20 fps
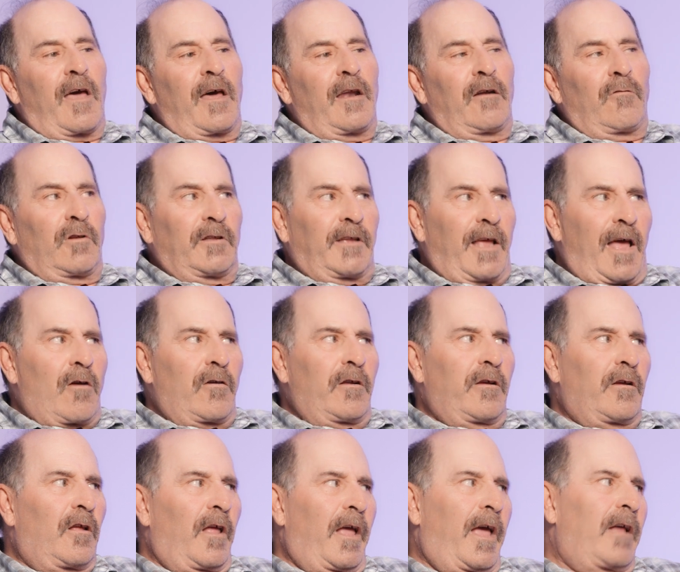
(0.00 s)

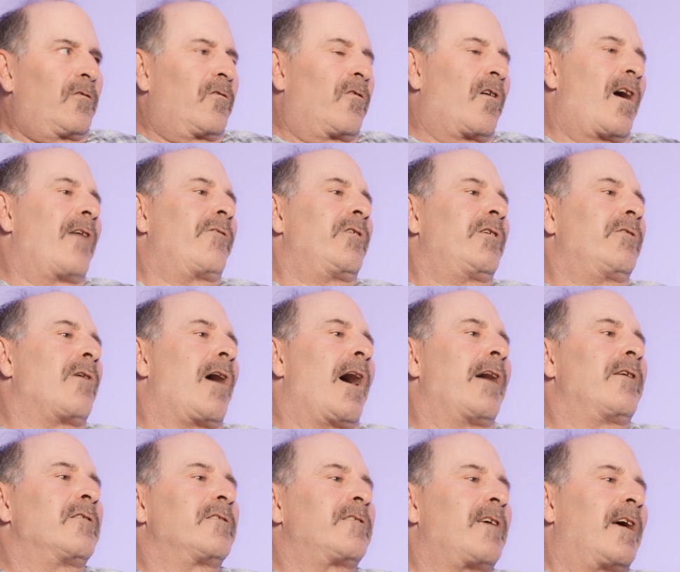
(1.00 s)
downhill and gravity
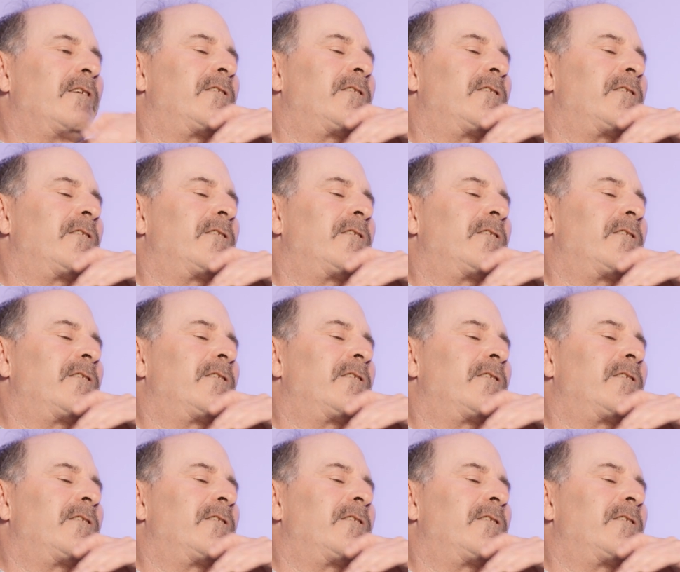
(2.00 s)
riders.